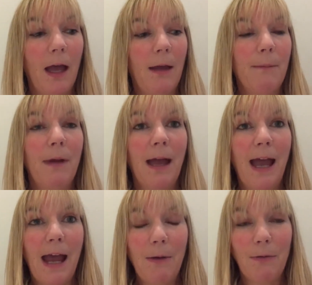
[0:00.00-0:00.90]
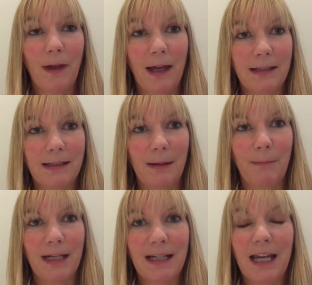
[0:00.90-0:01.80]
How that
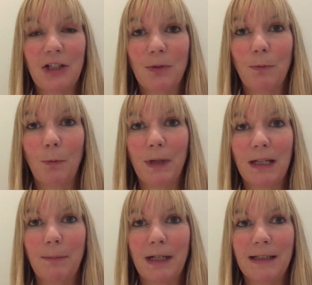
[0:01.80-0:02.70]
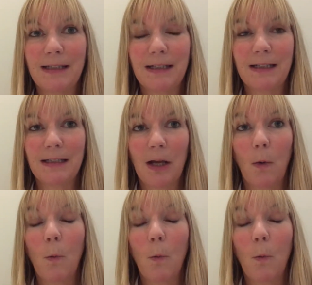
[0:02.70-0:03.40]
medication will be administered,